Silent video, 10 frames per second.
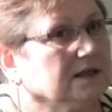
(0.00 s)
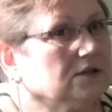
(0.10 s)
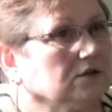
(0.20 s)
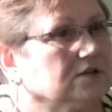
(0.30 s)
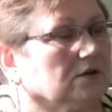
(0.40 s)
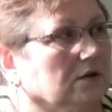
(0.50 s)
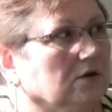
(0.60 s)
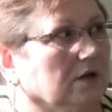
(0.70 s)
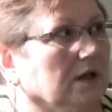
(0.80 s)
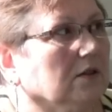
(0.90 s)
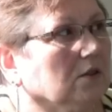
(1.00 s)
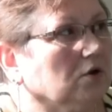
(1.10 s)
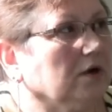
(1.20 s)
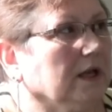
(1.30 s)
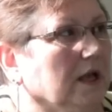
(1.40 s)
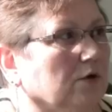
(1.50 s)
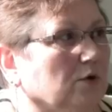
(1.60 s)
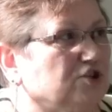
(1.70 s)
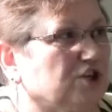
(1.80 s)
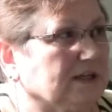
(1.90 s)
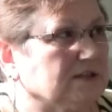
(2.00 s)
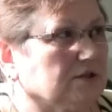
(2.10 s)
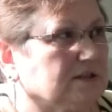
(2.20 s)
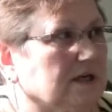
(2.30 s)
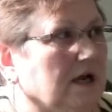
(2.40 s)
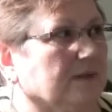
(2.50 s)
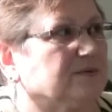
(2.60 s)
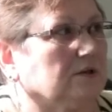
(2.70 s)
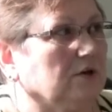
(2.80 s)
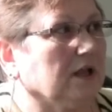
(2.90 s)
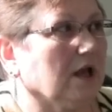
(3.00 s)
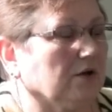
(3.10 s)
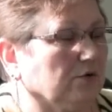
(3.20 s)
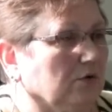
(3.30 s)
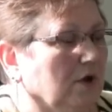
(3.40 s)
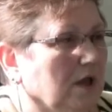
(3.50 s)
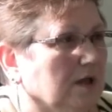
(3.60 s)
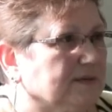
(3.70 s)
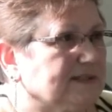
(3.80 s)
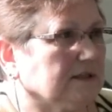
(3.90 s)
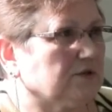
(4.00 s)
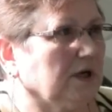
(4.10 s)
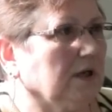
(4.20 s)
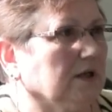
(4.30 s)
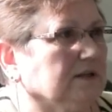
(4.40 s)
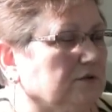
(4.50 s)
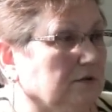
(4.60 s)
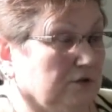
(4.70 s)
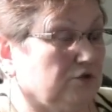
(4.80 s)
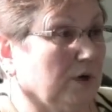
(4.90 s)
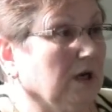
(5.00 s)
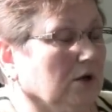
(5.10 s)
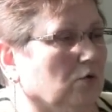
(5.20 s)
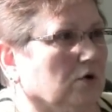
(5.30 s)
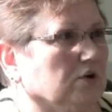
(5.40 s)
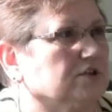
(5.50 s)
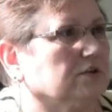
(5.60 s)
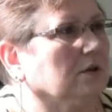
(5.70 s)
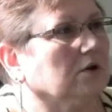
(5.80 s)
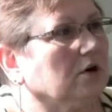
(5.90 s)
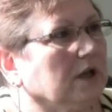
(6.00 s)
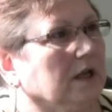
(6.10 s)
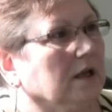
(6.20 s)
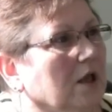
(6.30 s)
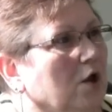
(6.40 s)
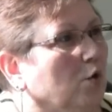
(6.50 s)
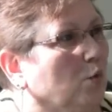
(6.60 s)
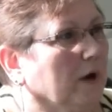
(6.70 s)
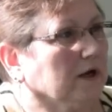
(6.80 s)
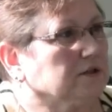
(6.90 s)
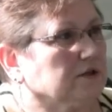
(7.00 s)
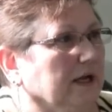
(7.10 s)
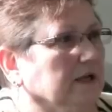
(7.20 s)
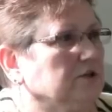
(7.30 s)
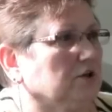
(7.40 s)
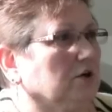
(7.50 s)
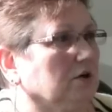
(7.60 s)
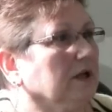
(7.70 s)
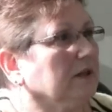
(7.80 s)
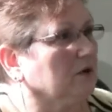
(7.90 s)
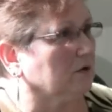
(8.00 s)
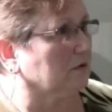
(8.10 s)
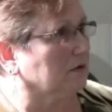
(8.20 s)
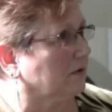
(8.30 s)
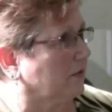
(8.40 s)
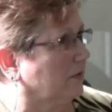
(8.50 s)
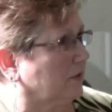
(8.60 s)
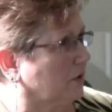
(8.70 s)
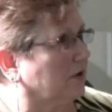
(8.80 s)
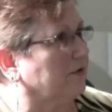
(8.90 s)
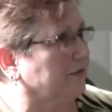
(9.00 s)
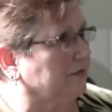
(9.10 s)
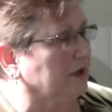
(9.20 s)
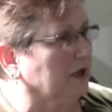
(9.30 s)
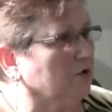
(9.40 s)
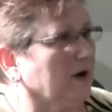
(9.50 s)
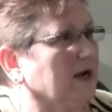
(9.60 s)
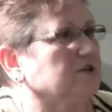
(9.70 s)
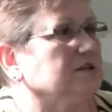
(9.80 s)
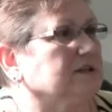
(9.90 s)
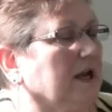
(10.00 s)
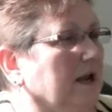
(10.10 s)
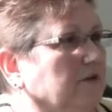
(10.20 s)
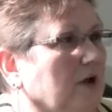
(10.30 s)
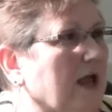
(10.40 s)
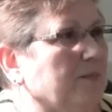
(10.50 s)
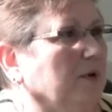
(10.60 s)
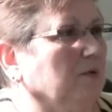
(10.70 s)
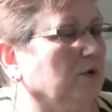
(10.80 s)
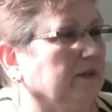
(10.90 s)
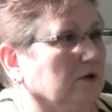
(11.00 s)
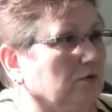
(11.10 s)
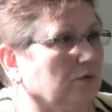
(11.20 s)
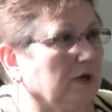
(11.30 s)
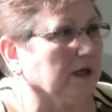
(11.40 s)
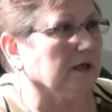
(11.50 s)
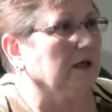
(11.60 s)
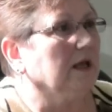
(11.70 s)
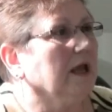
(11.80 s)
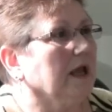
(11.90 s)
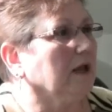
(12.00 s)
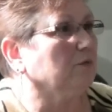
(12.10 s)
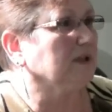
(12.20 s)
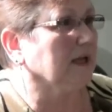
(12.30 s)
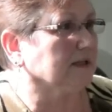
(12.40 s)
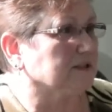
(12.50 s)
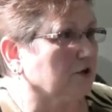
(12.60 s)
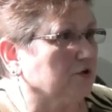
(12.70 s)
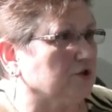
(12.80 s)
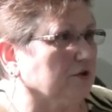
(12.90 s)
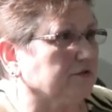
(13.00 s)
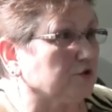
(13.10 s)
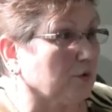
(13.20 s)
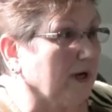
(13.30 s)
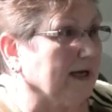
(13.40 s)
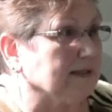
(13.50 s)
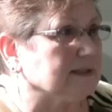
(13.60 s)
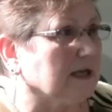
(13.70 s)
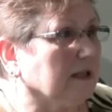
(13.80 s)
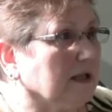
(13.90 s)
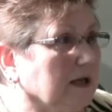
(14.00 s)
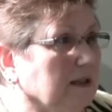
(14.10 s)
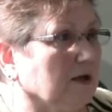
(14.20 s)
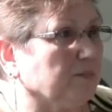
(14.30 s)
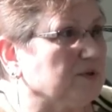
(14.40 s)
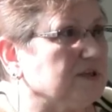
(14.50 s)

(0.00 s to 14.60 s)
And it's also learning how to adjust your stops, learning how to set trailing orders, or learning where to enter. There are interactions that have to happen with the grid and with execution of trades that I think a